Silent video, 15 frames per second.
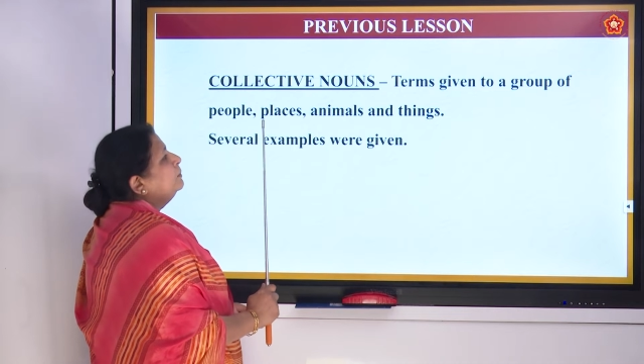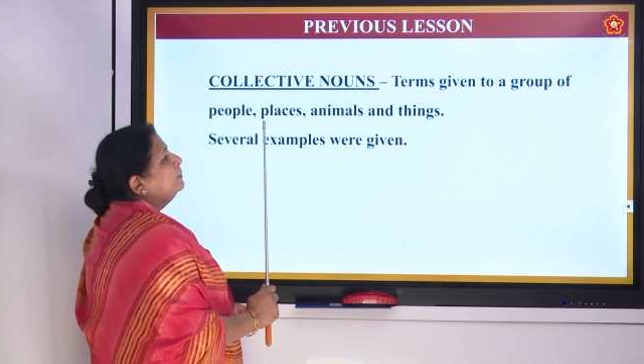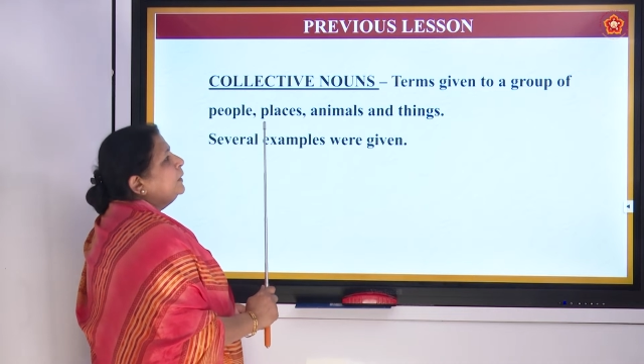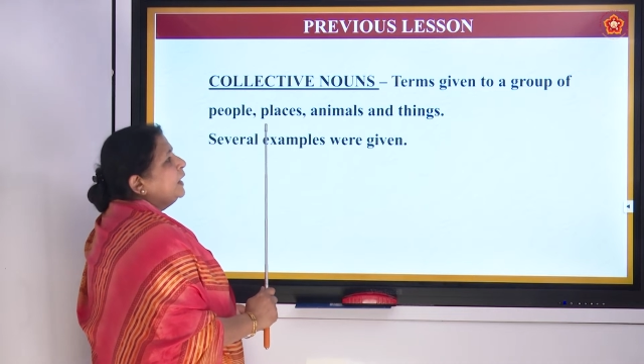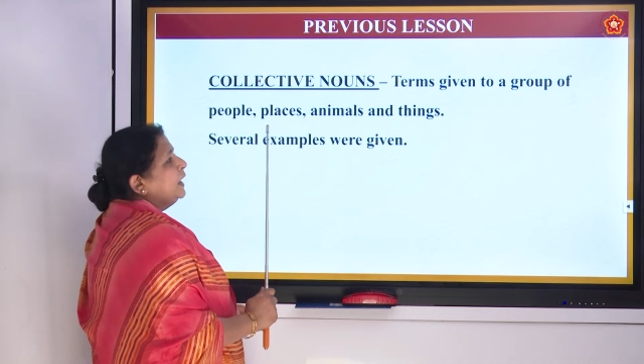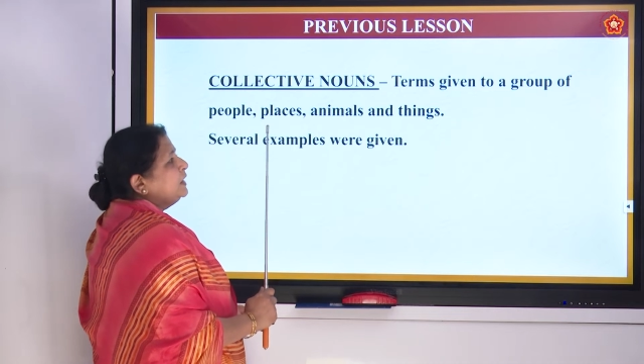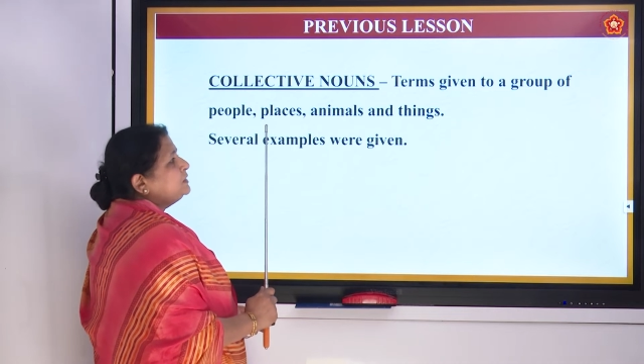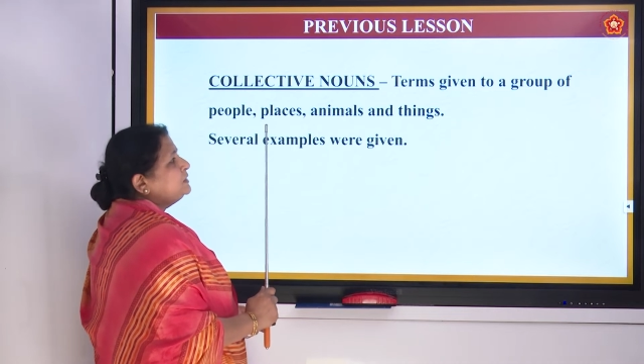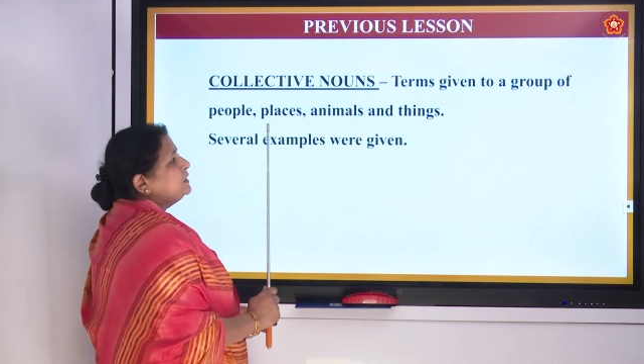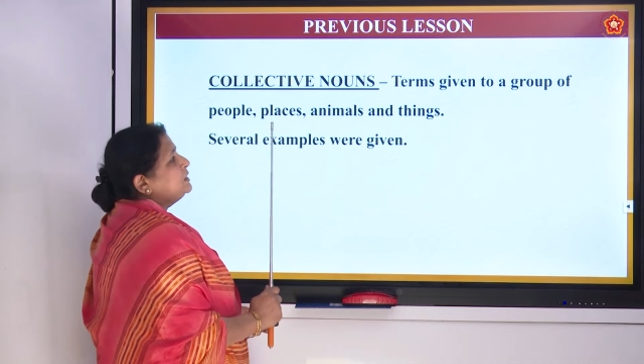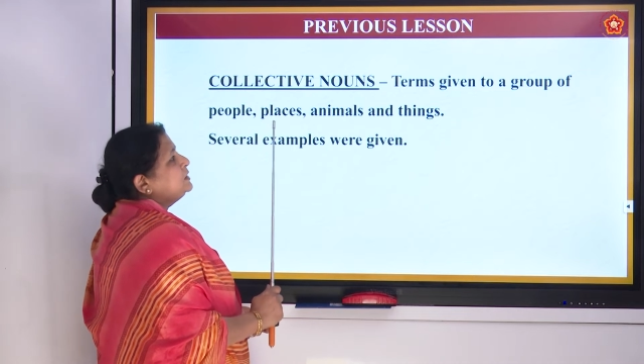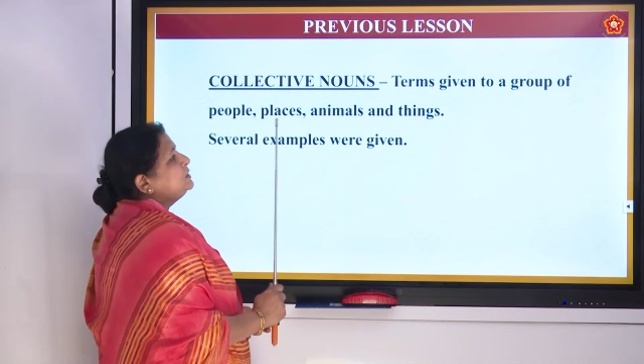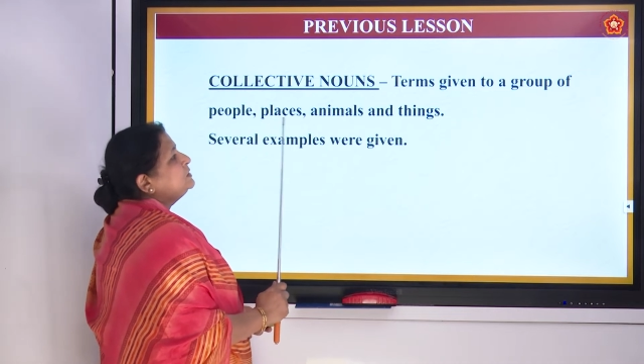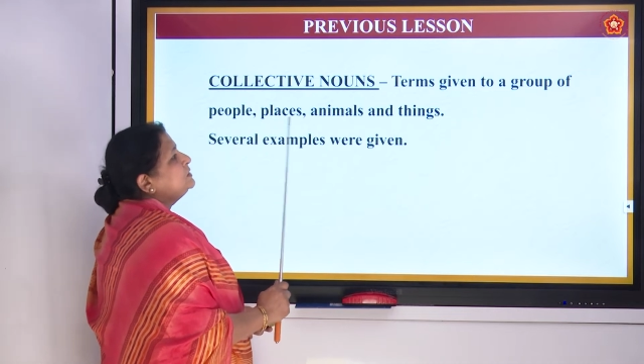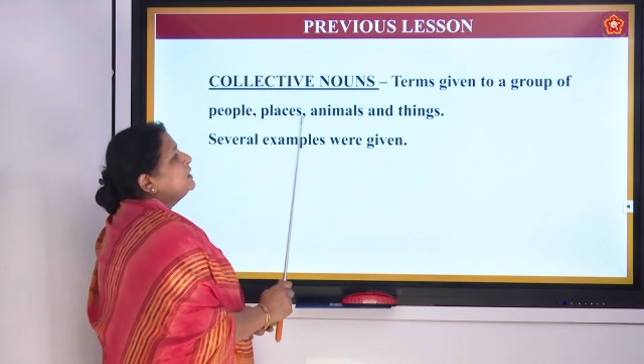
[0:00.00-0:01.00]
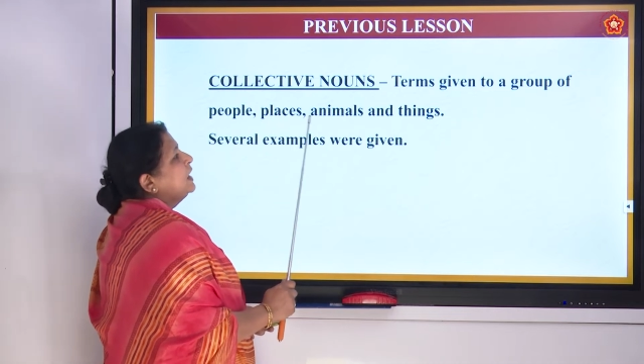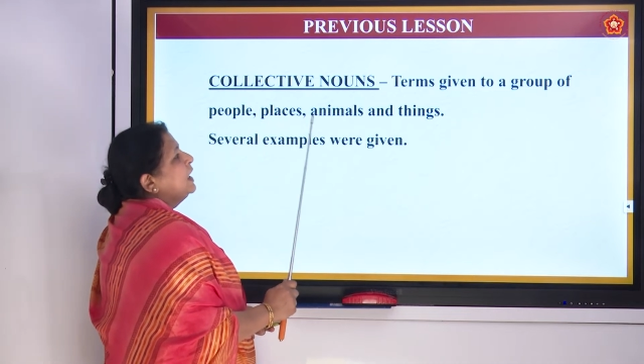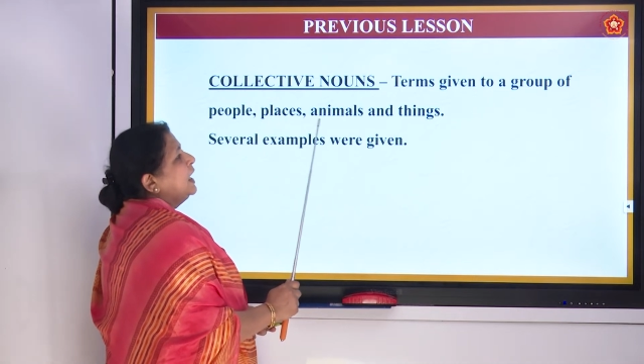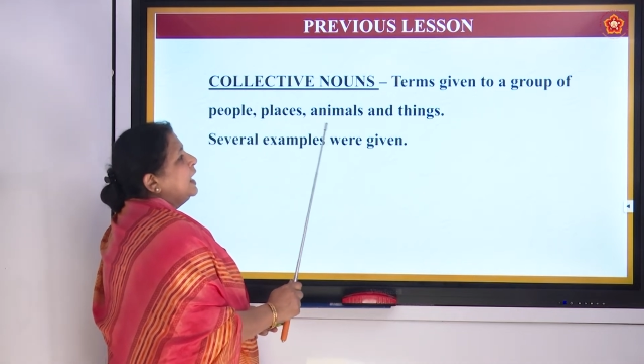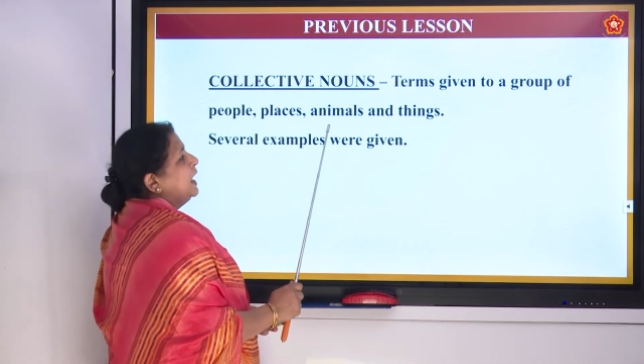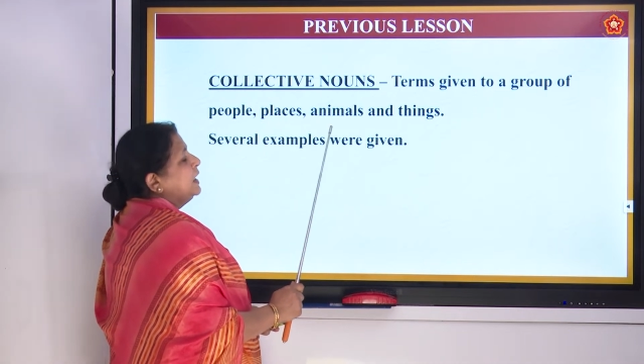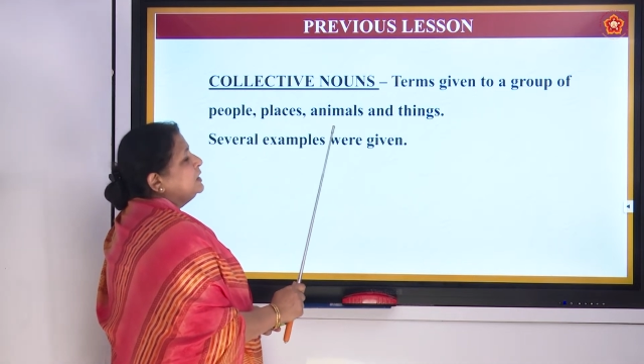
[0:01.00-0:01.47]
places,
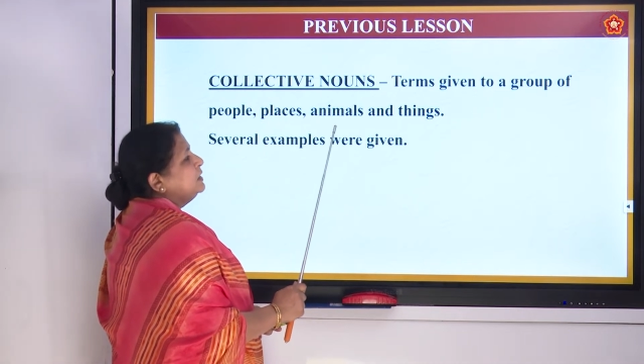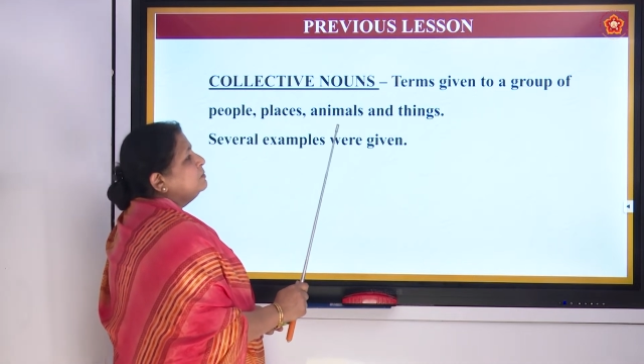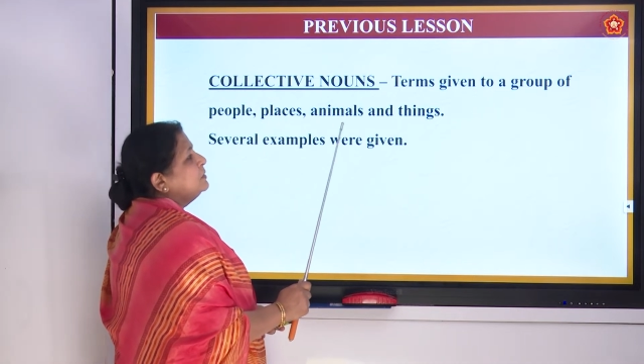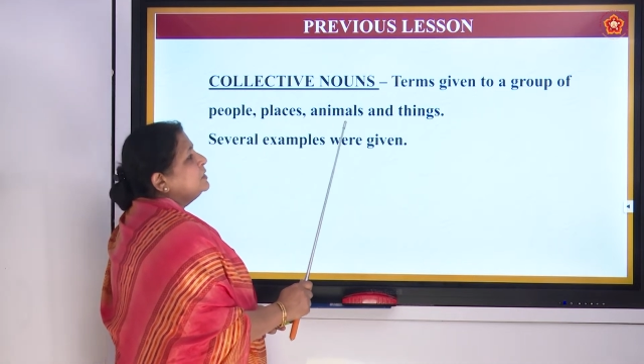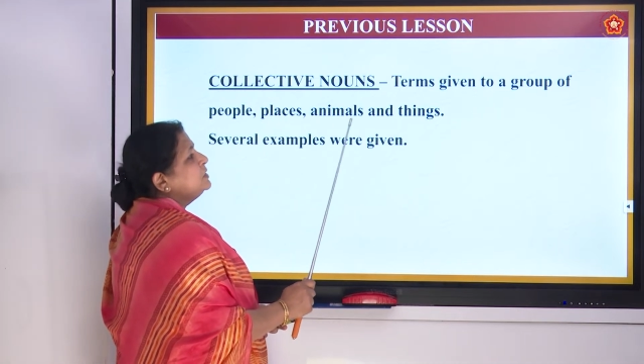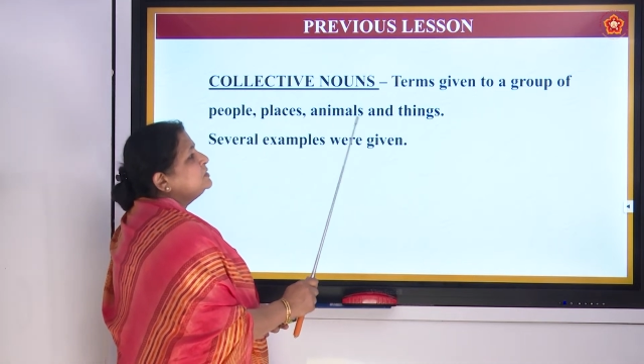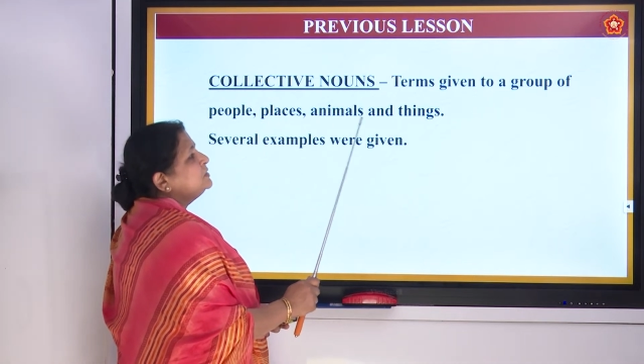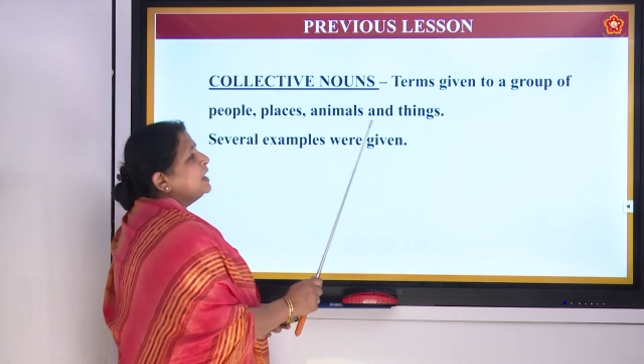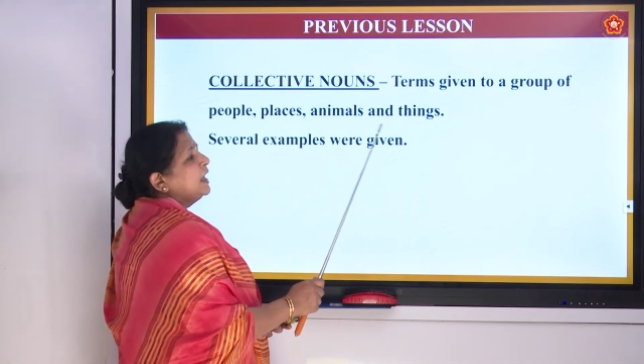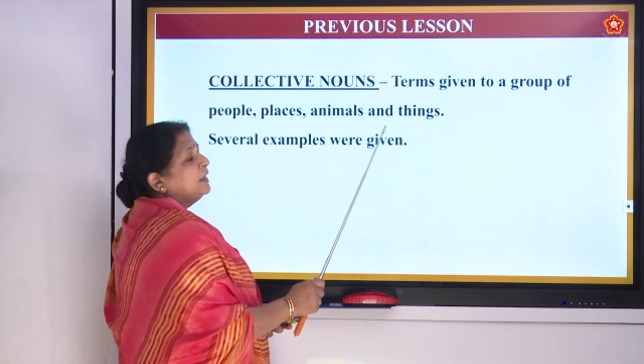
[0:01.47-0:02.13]
animals